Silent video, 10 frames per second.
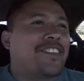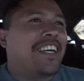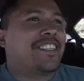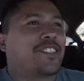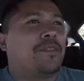so I
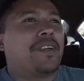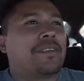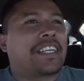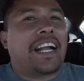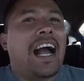just told him there
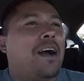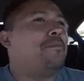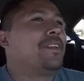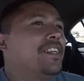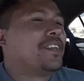was a cop.
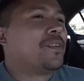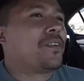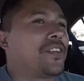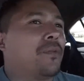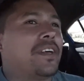
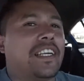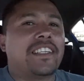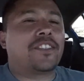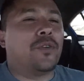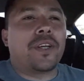Which there was, I
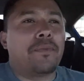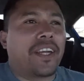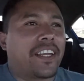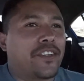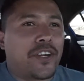just don't want him to
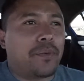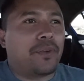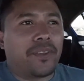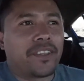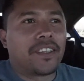get in
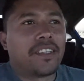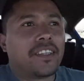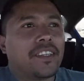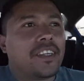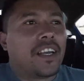
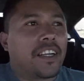trouble.